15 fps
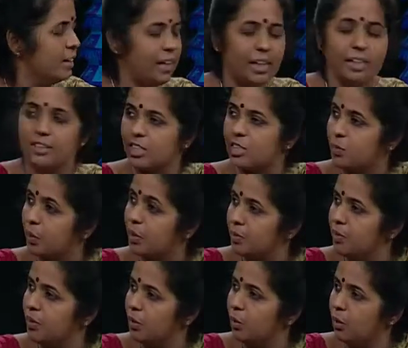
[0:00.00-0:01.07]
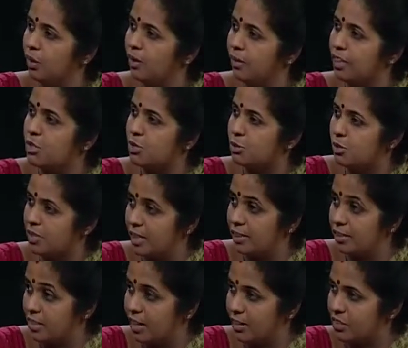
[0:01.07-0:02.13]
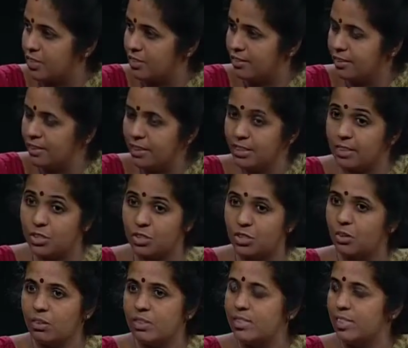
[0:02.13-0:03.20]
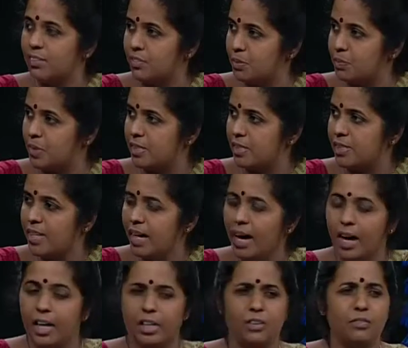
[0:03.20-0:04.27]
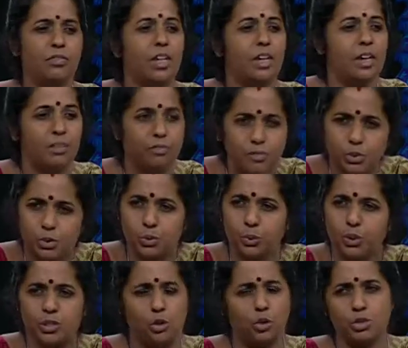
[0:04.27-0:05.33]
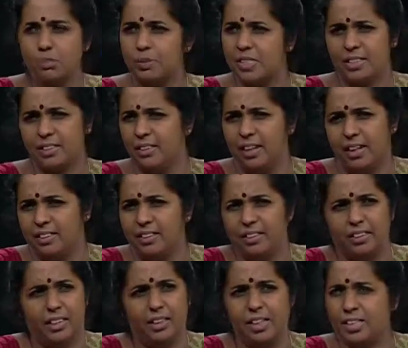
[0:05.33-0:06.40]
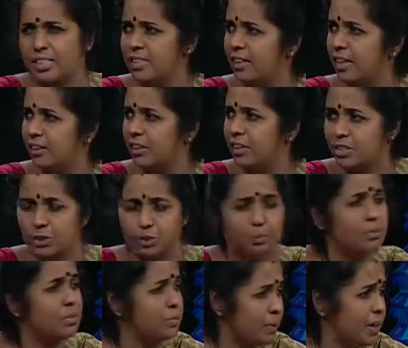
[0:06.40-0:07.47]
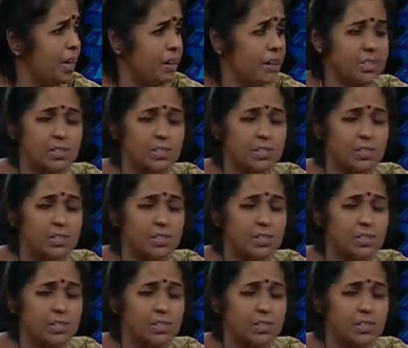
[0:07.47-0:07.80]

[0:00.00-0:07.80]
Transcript: Like that's what we all need to tell our children, that it's not a serious business. And if they love to do it, automatically I think they'll excel and there shouldn't be any